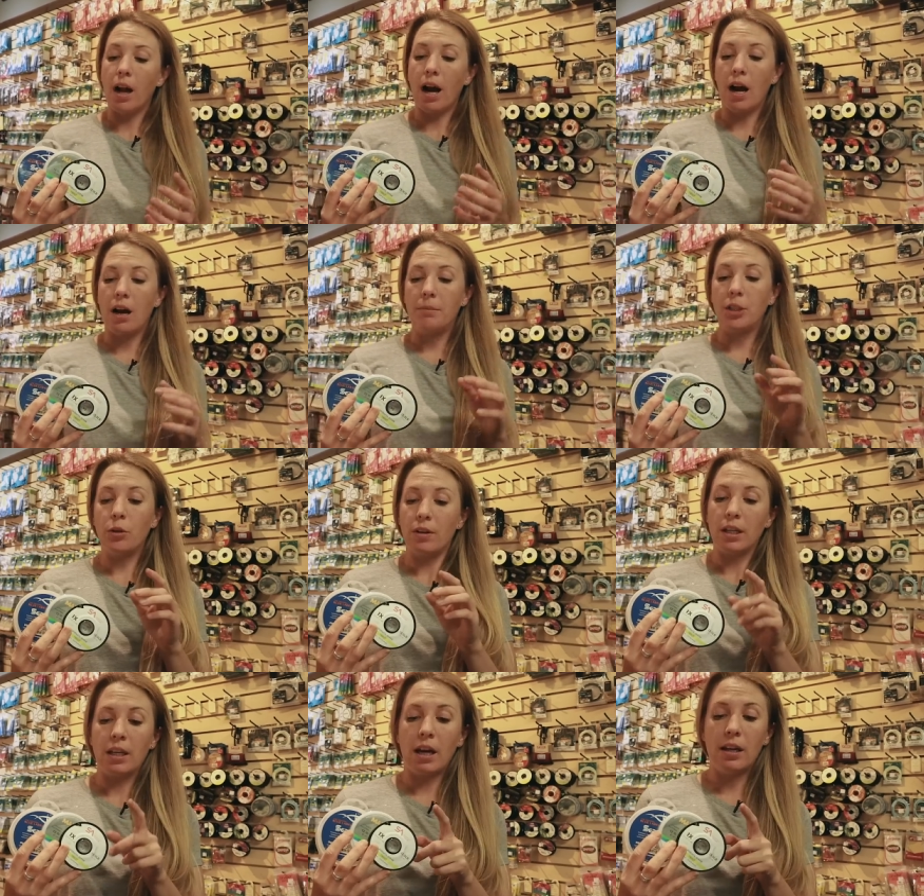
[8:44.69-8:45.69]
Um, you
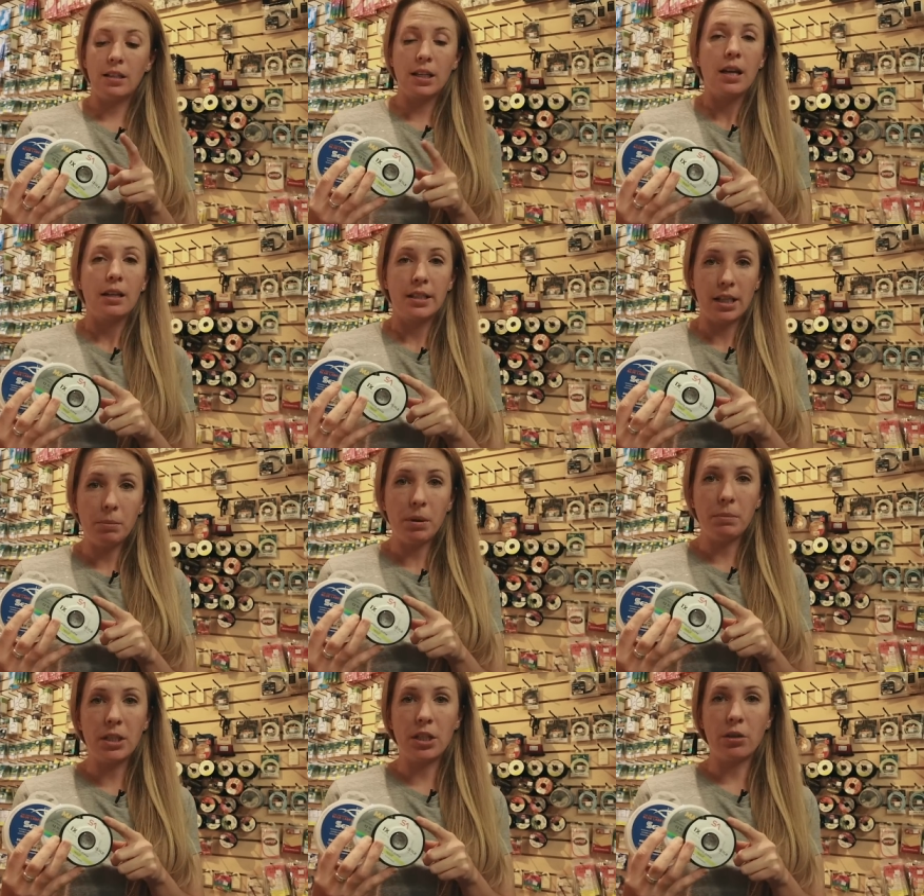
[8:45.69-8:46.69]
can get
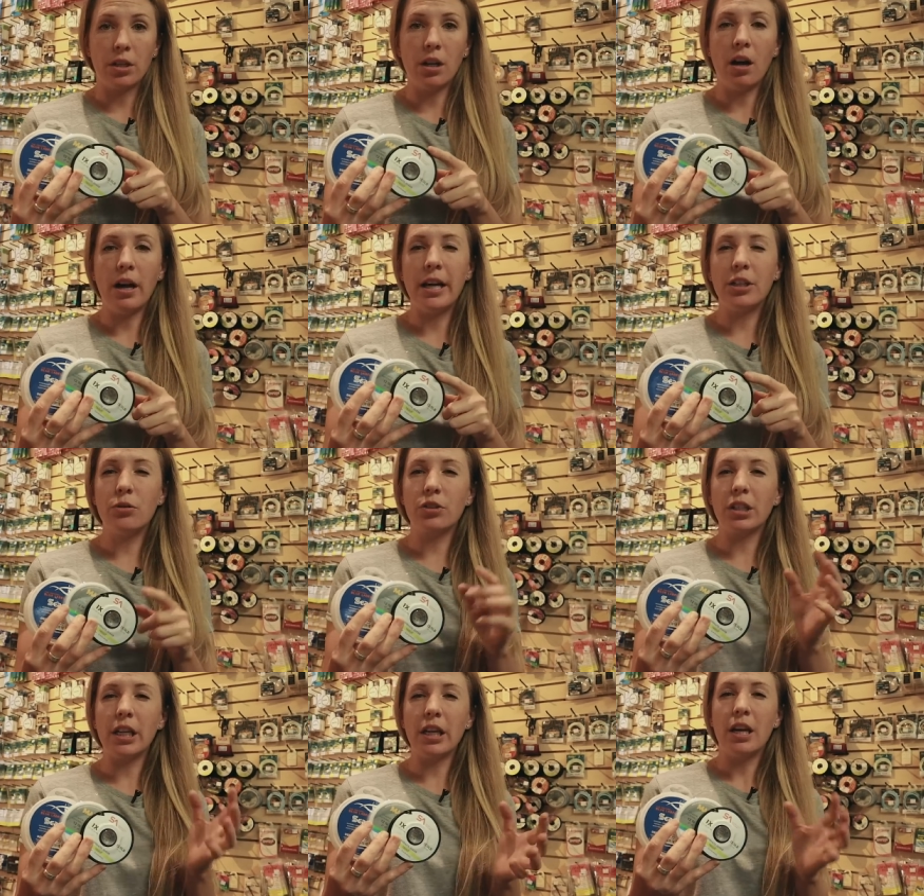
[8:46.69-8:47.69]
tippet material, and
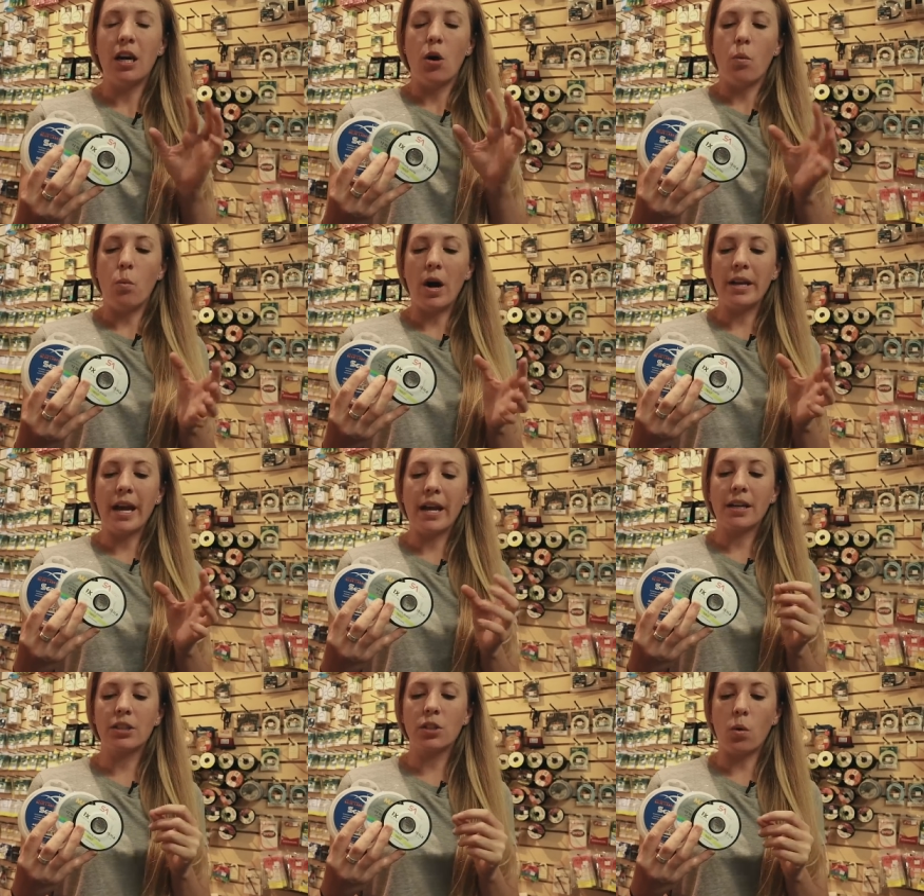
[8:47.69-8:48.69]
usually one
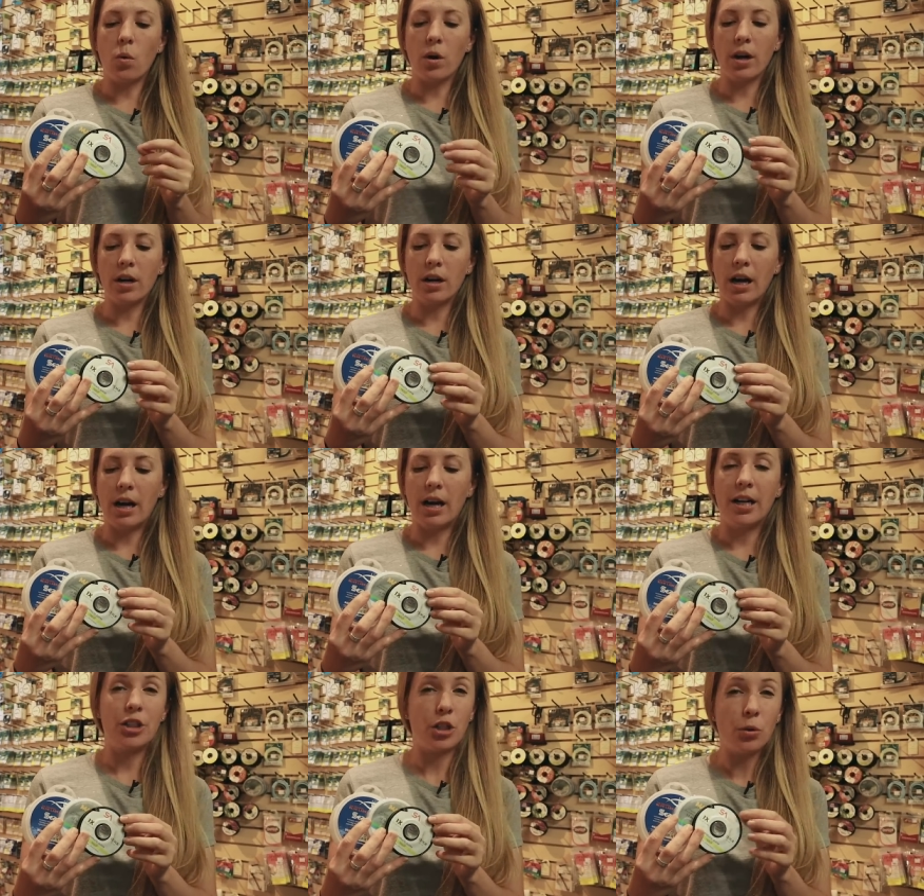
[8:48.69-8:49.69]
X or
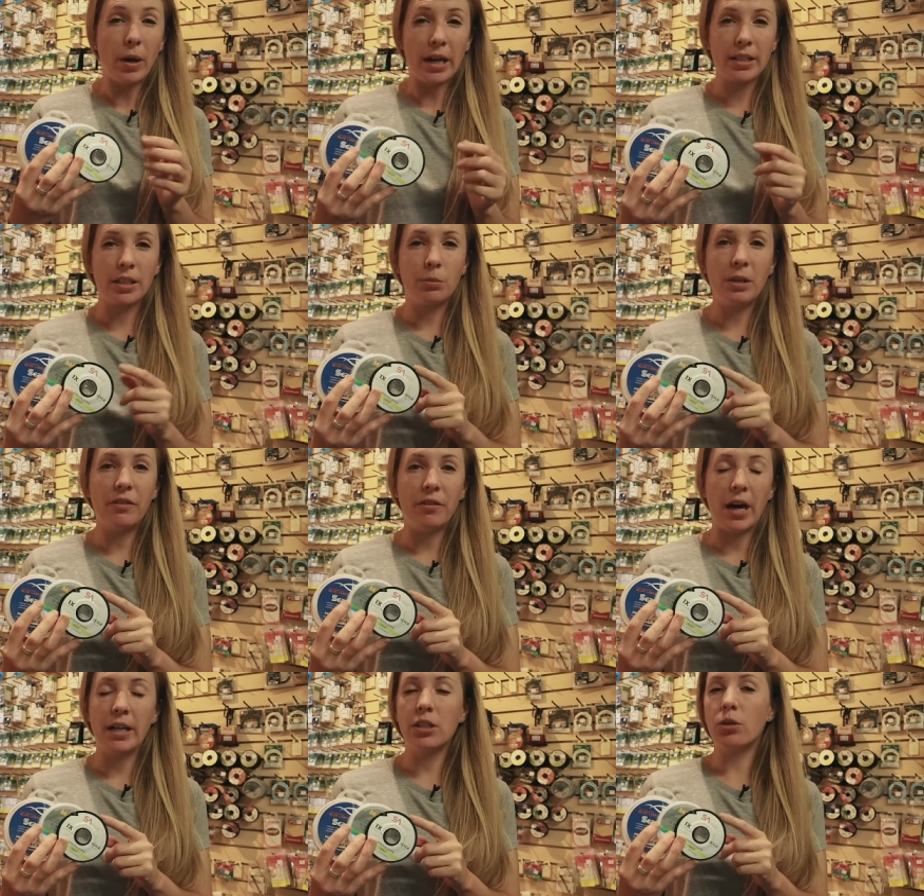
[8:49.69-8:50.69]
uh, two X would be
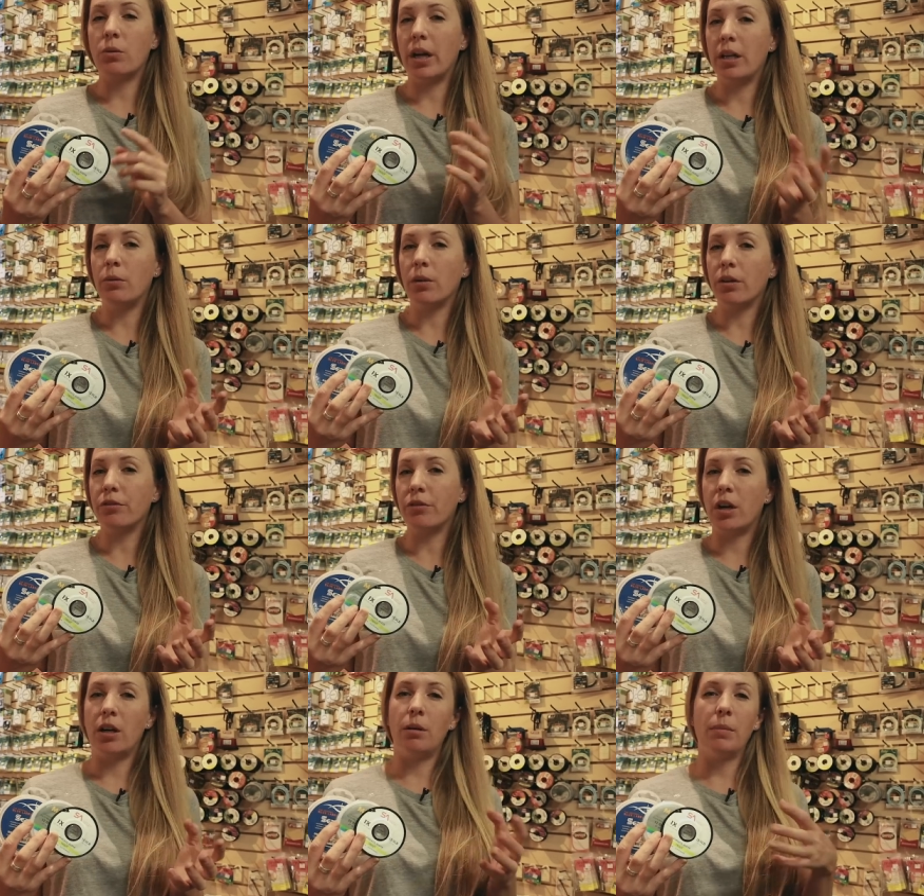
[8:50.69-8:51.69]
fine, so anywhere
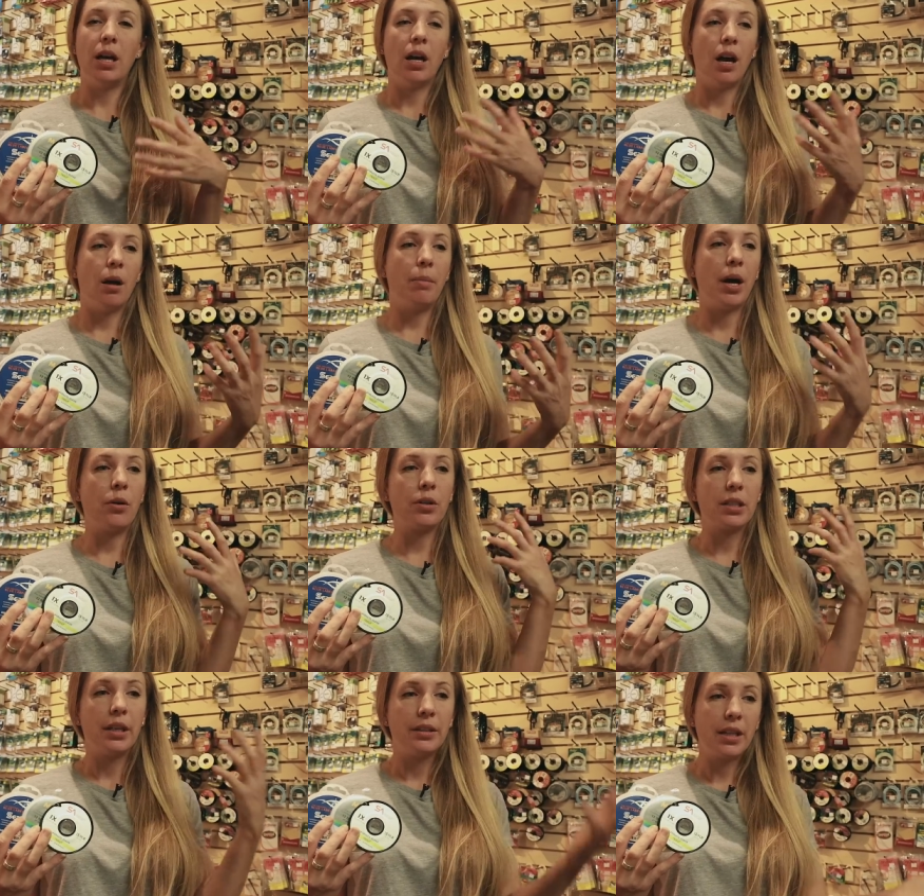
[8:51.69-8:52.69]
from
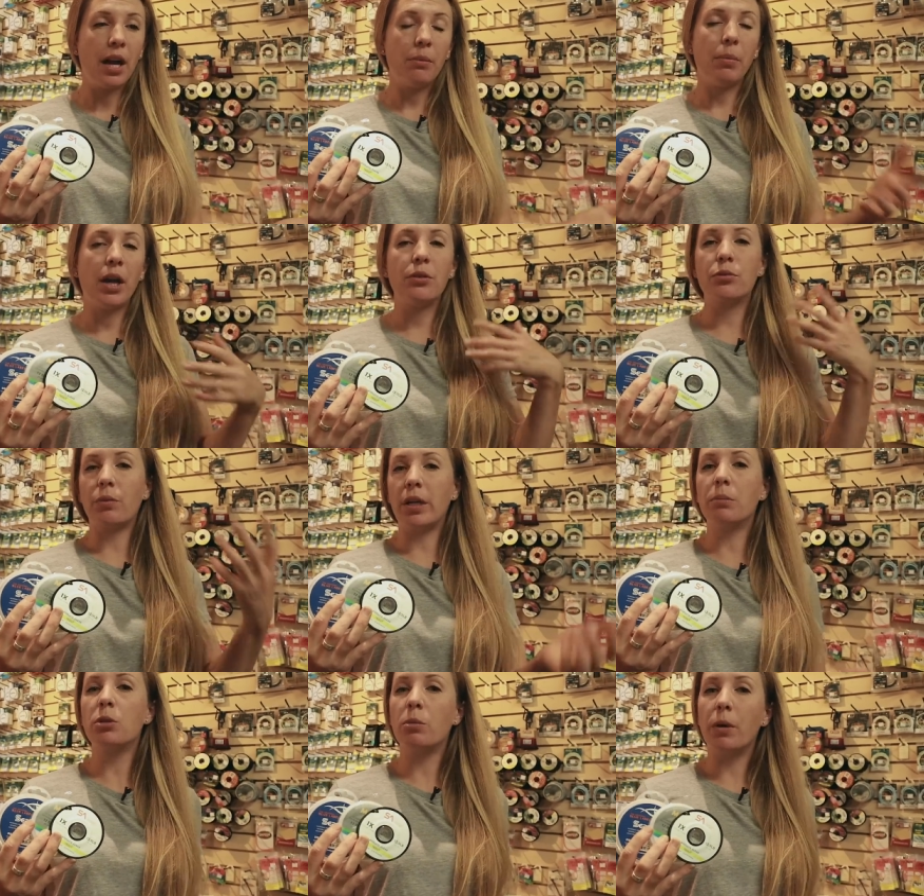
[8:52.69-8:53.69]
about ten pounds
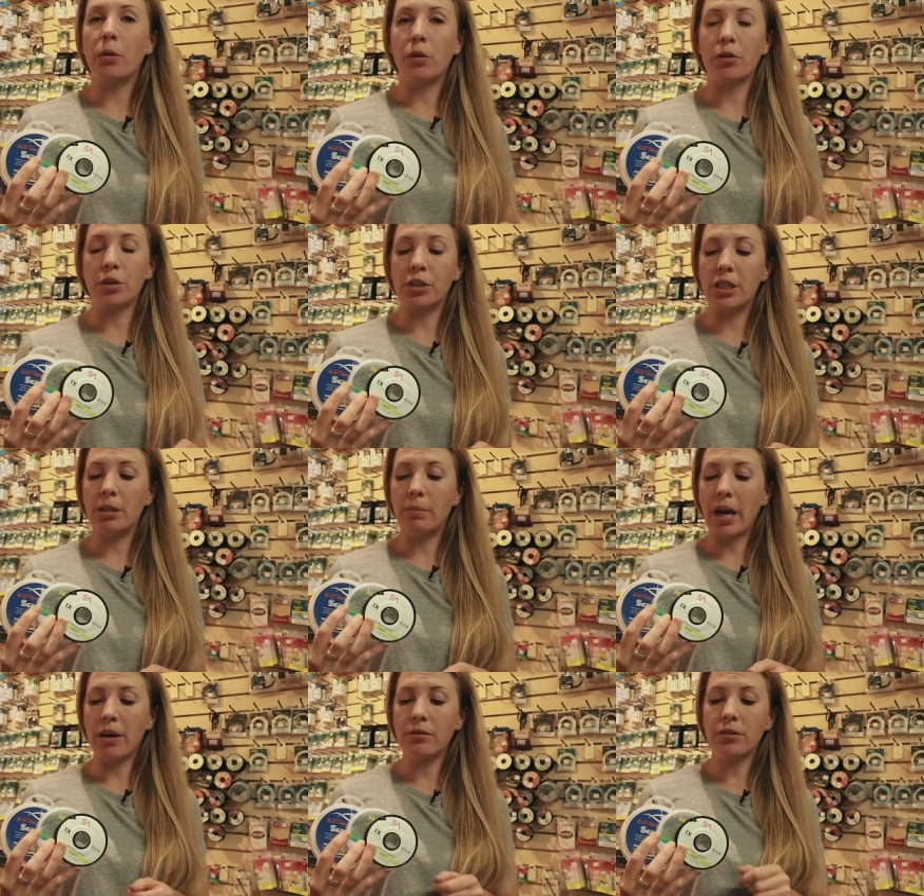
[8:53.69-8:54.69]
right up to about thirteen
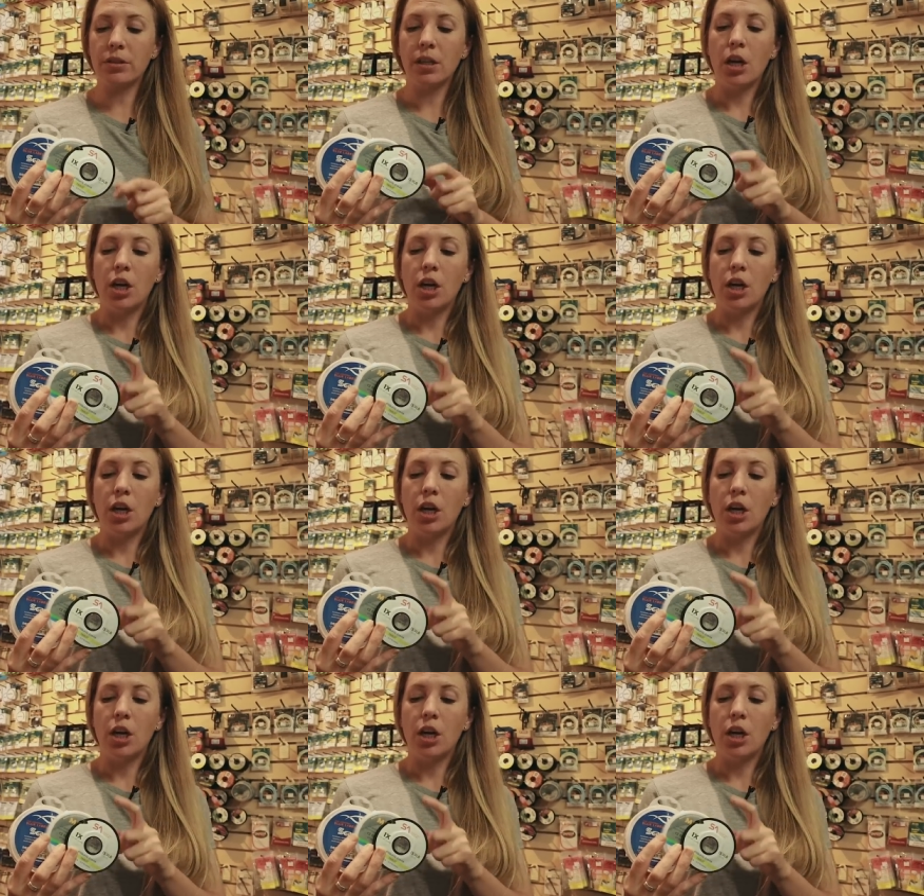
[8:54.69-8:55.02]
pounds.